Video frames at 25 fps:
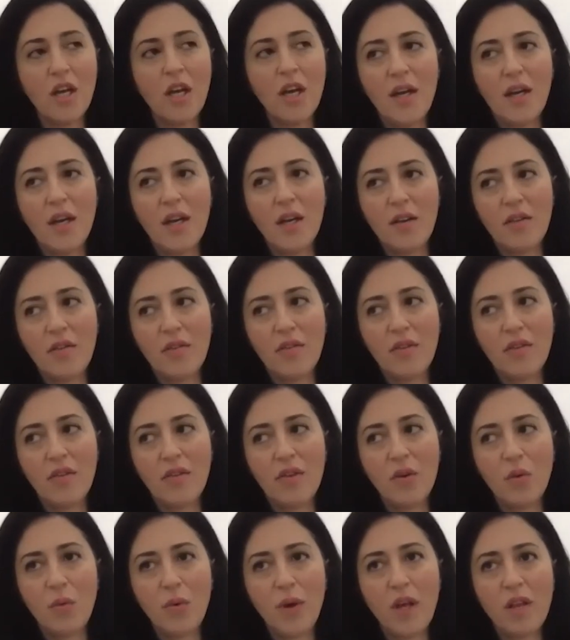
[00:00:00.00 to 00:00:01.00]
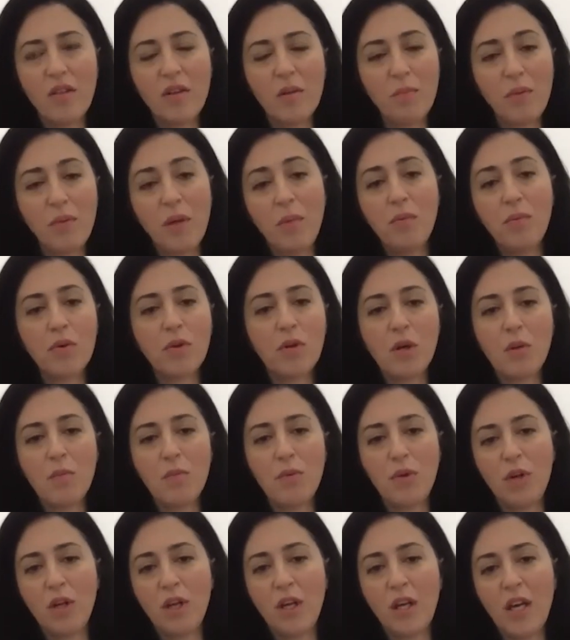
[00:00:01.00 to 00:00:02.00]
And the way that people
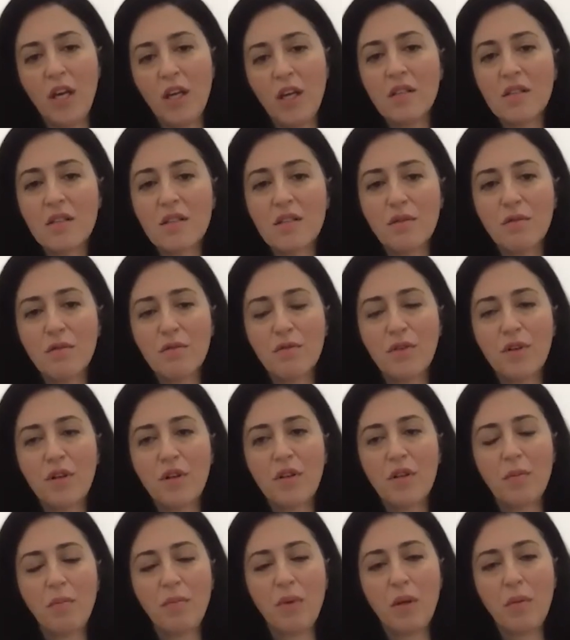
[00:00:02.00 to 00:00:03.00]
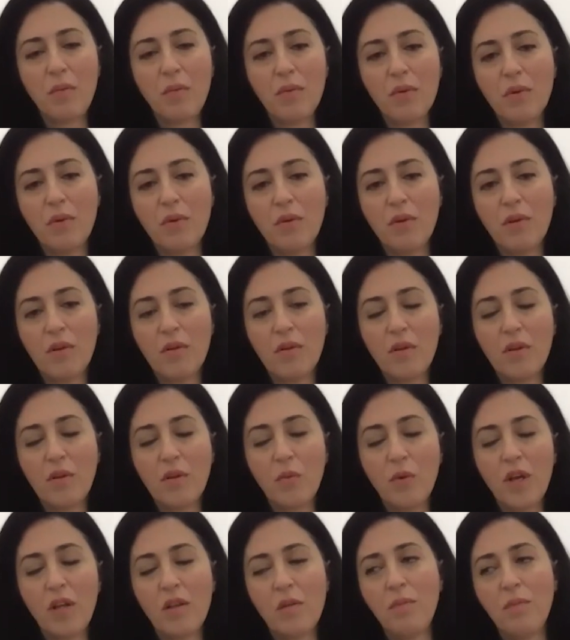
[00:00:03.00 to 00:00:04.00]
communicate is different. The
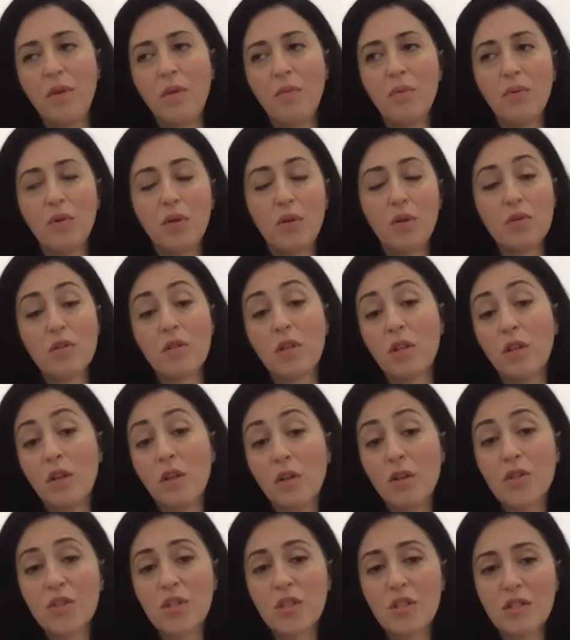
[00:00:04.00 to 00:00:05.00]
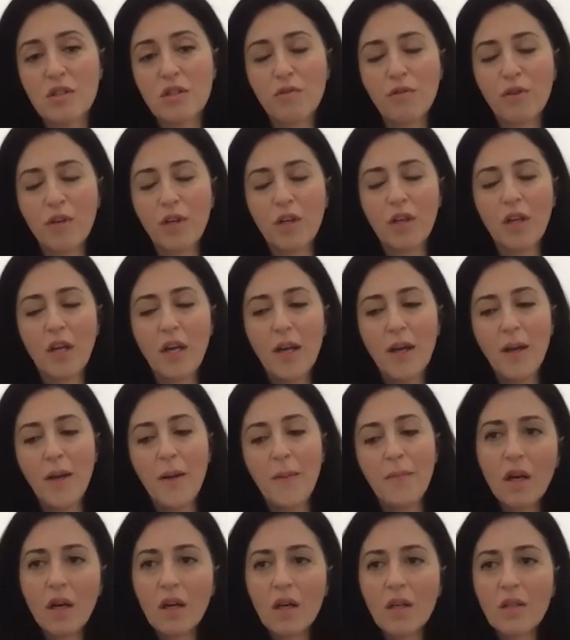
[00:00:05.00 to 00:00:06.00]
way that people use technology is different.
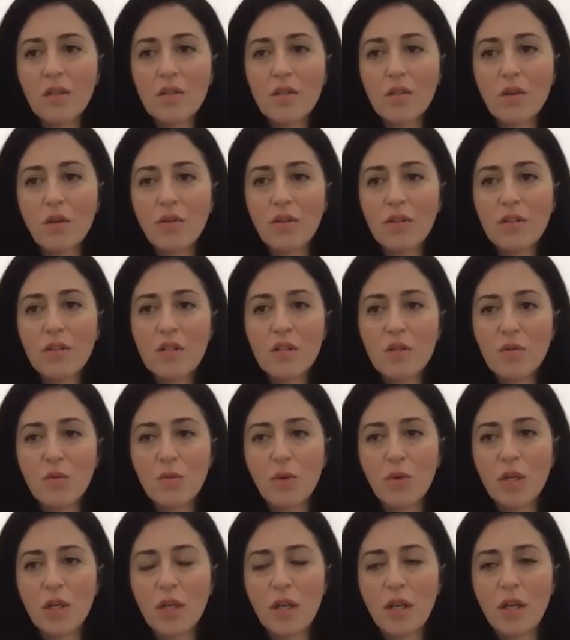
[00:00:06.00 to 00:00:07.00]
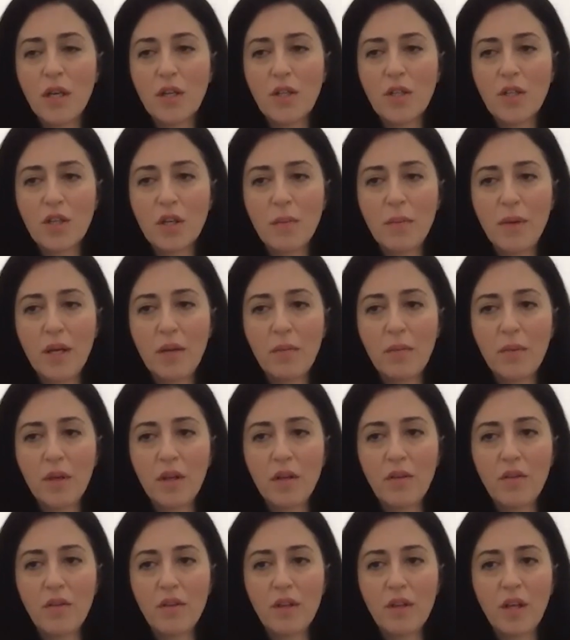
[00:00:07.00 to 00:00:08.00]
So this is what actually made
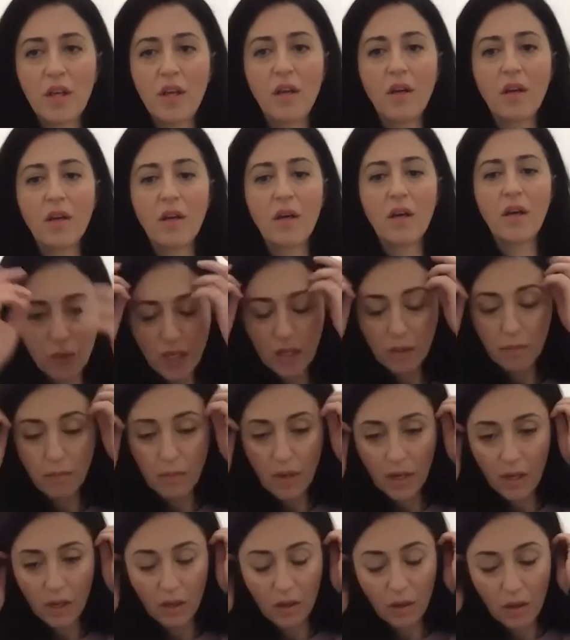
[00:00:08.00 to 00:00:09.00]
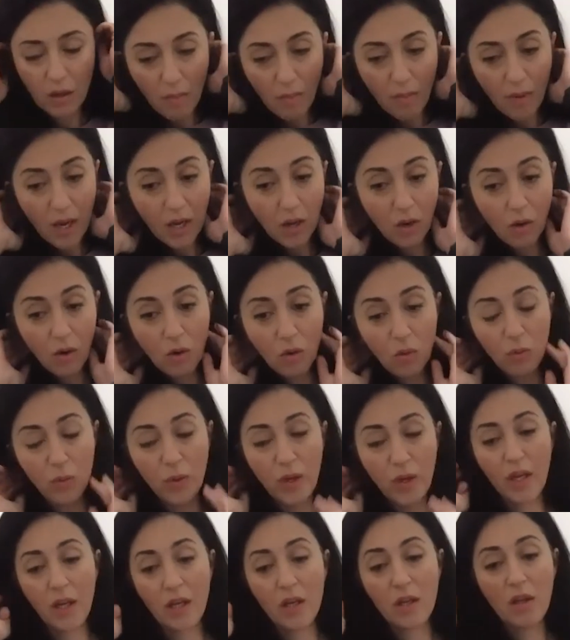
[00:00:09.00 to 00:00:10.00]
me think, create my own
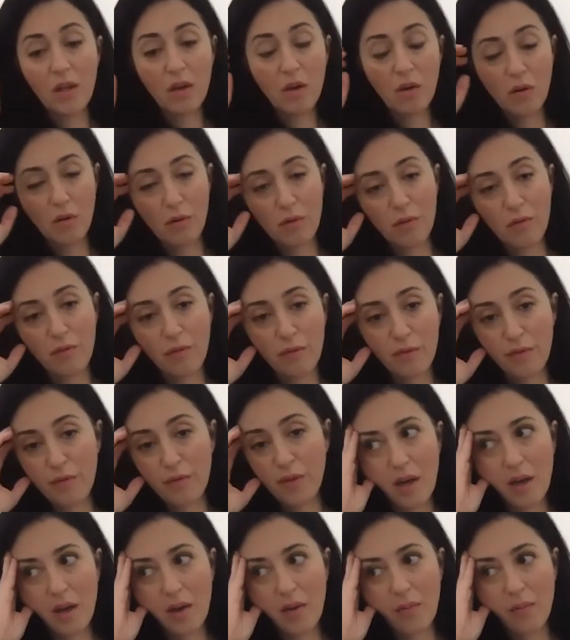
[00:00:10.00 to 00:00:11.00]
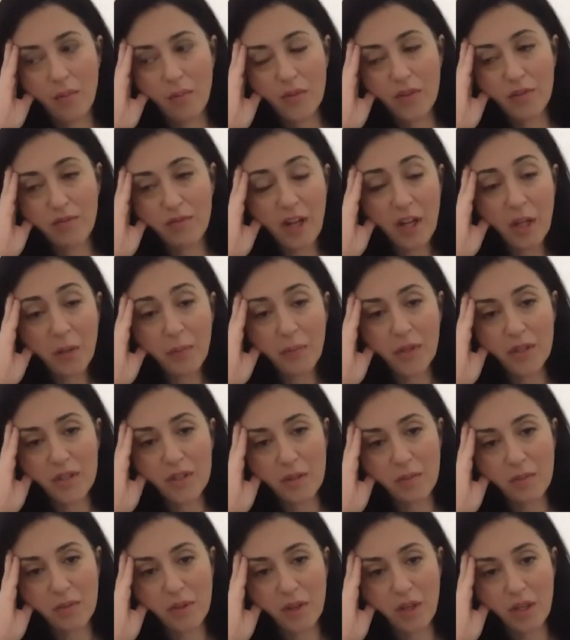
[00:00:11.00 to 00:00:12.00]
way of developing
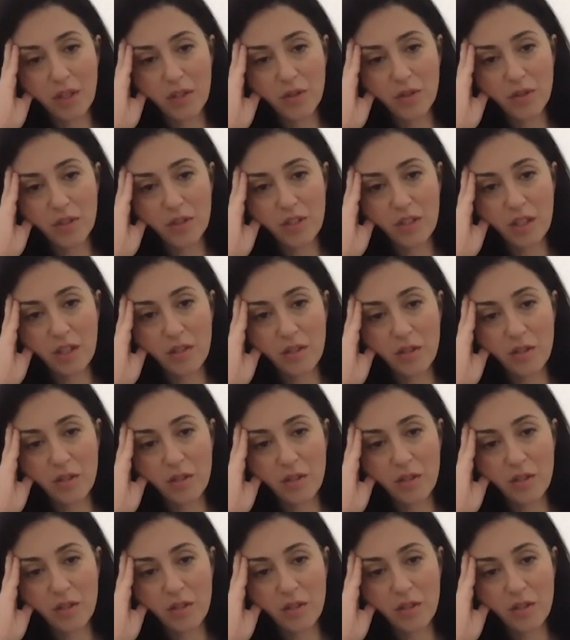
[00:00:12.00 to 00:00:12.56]
something interesting.